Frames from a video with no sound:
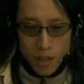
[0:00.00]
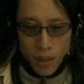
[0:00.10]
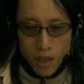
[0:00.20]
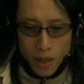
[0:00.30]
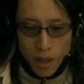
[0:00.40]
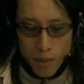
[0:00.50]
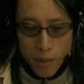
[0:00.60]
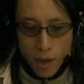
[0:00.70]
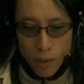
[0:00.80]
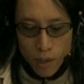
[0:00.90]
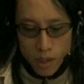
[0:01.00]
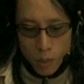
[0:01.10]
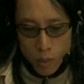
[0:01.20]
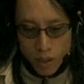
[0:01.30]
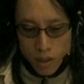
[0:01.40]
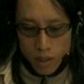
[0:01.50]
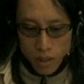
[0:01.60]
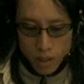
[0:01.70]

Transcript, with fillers: so here they are borrowing this word